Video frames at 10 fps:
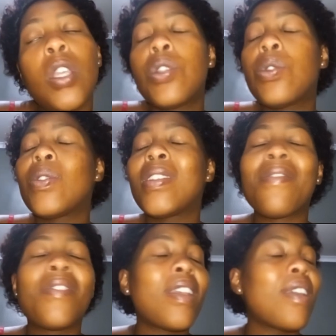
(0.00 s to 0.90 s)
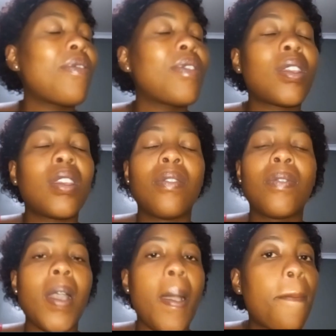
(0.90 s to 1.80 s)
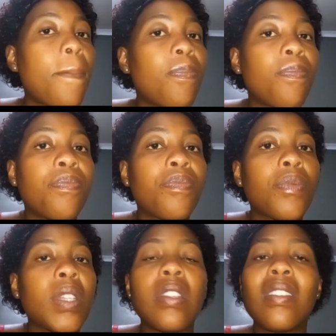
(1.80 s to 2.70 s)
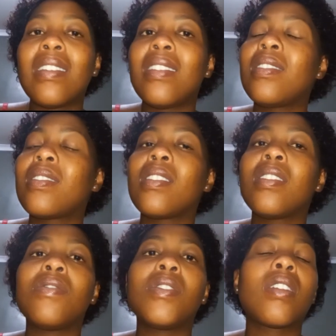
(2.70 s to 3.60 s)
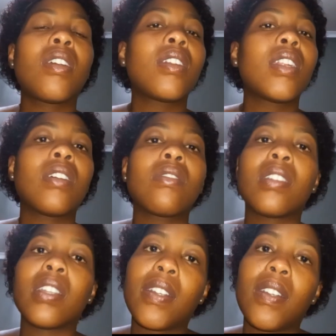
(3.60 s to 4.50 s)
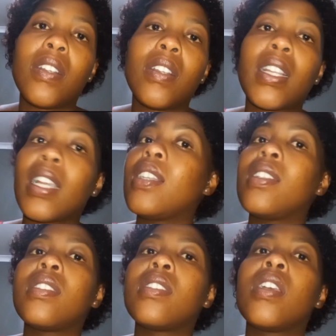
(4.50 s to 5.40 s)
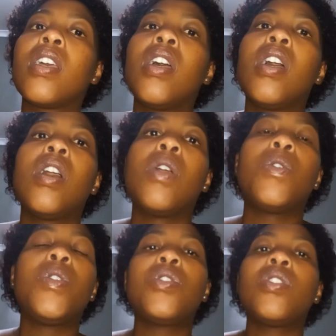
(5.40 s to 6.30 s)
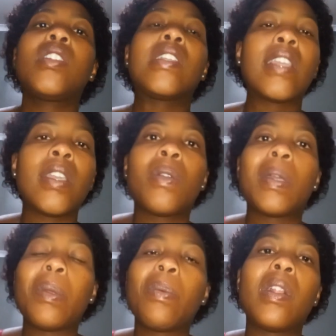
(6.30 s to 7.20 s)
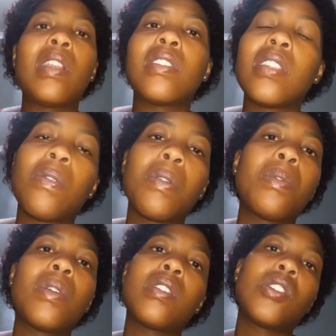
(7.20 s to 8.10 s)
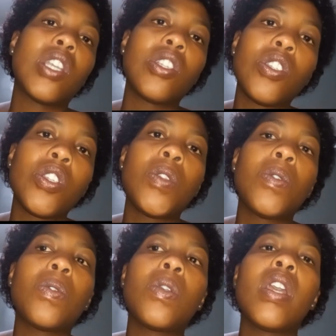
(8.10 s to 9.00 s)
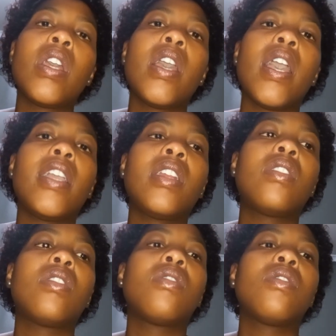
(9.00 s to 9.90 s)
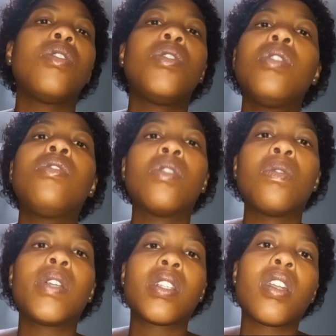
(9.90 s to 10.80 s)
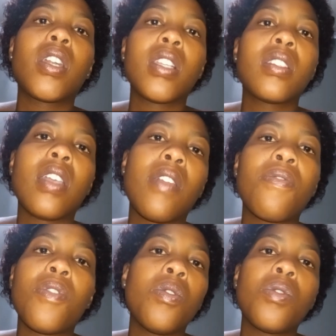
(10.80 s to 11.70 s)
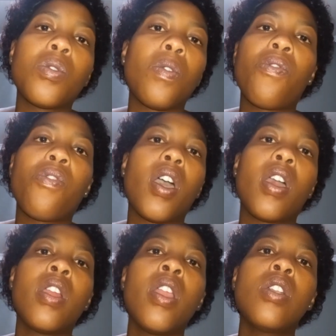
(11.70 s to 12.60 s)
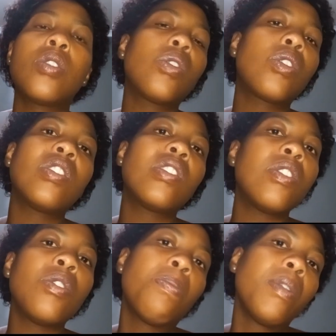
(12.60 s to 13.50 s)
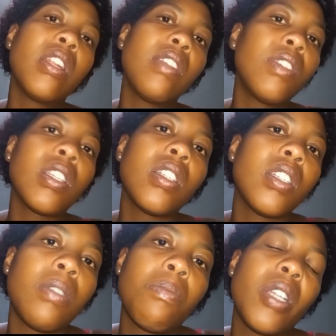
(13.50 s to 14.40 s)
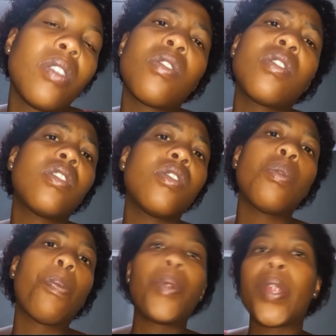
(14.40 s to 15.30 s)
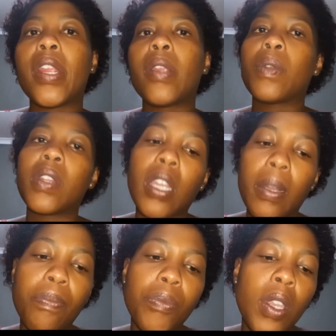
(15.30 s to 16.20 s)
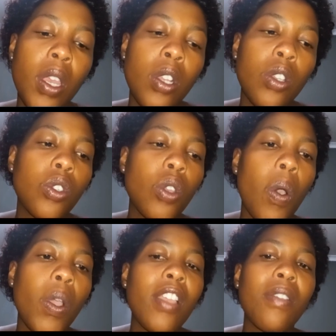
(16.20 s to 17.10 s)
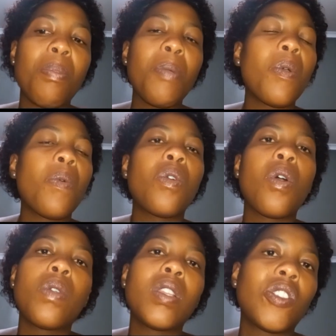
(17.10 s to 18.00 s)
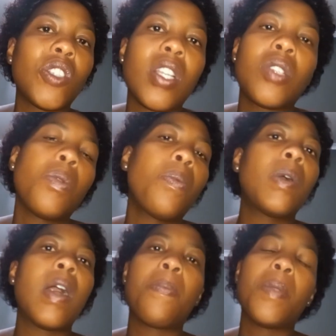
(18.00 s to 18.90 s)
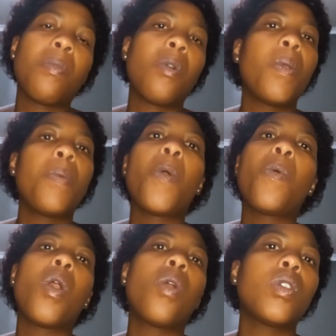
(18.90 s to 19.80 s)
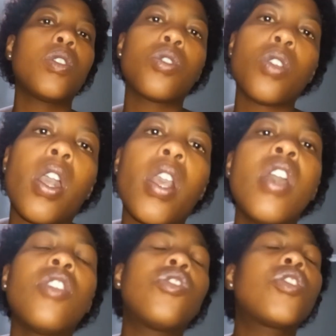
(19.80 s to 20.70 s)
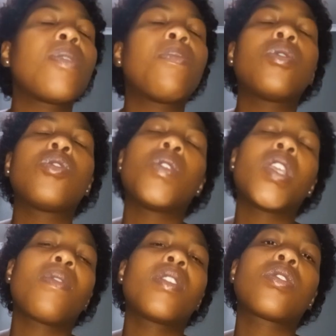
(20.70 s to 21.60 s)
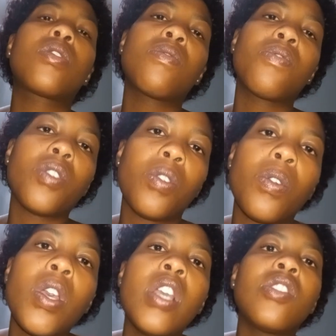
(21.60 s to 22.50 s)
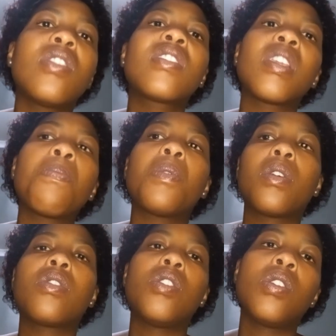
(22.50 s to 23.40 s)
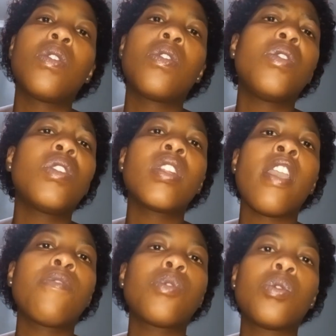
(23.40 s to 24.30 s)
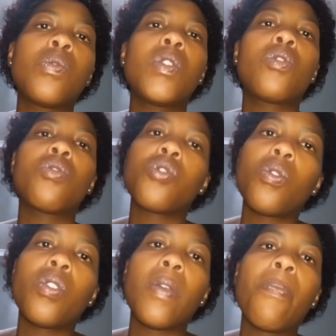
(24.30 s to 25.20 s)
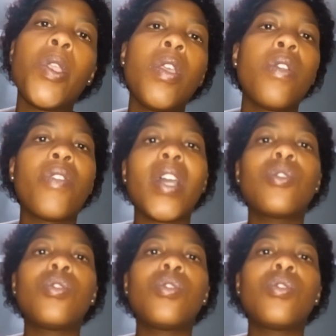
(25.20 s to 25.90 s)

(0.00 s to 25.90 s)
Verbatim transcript: to never ever give up. There is a living God out there, guys. You shouldn't care what people are saying, what people are judging you, and you know what God has done for you so far. So continue believing in Him and continue praying with Him. So people will always judge people are people people will always talk just keep on doing what's good for you just keep on you know you don't have to do it to show them you got to